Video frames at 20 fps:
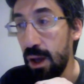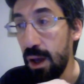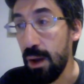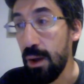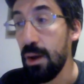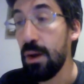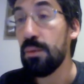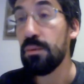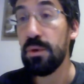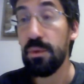
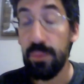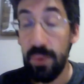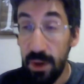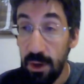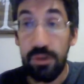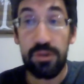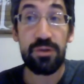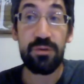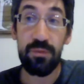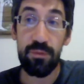
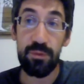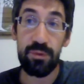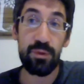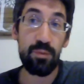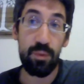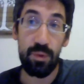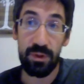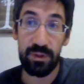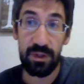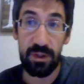prepares you for the
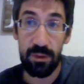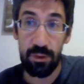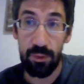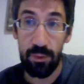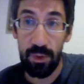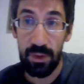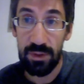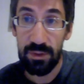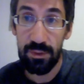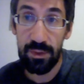work that you're
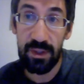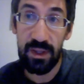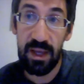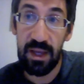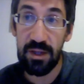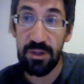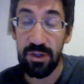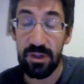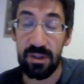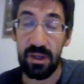going to
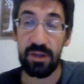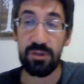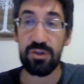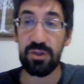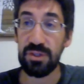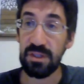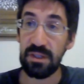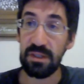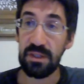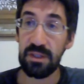engage in, not just
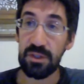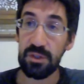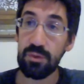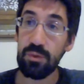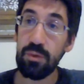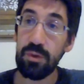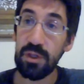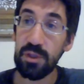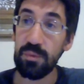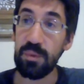in this
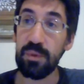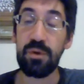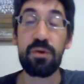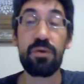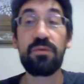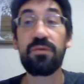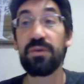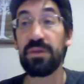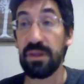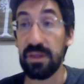course, but
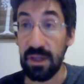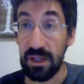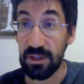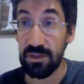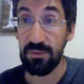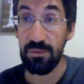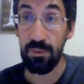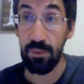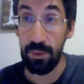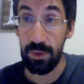over the next
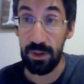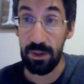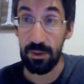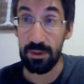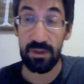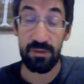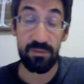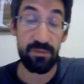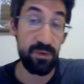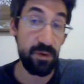4 years at
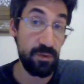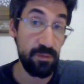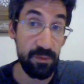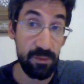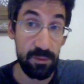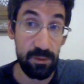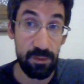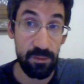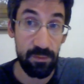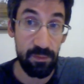Fairfield
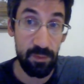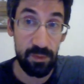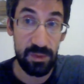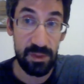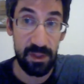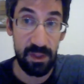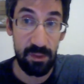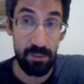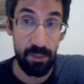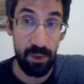
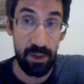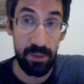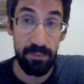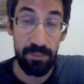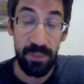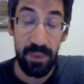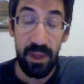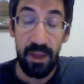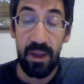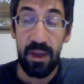University, right?
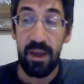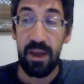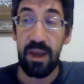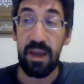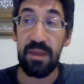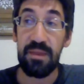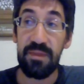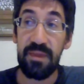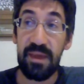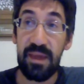
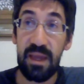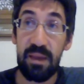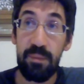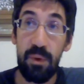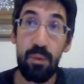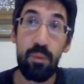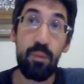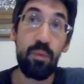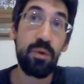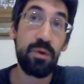And thinking about
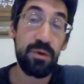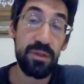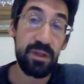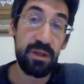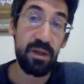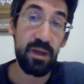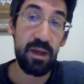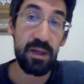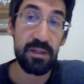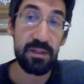what are the
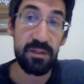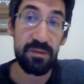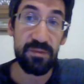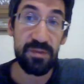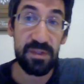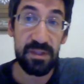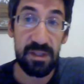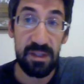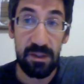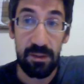kinds of
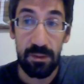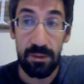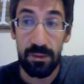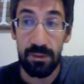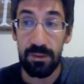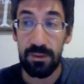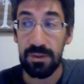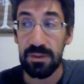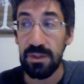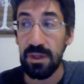
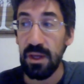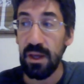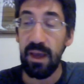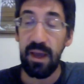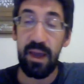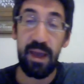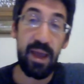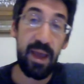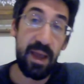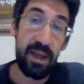skills,
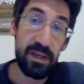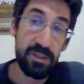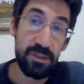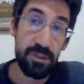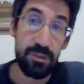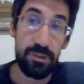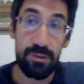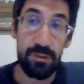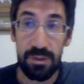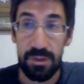
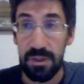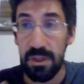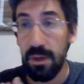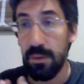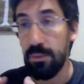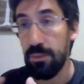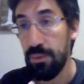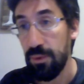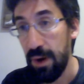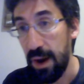attitudes,
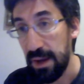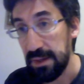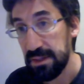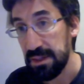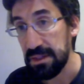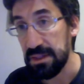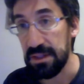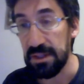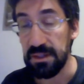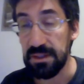
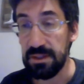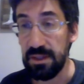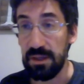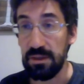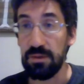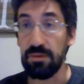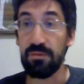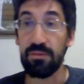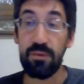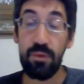practices that
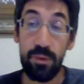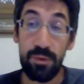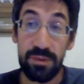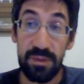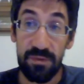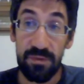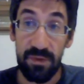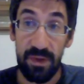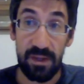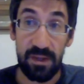you've
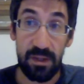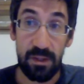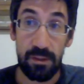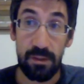cultivated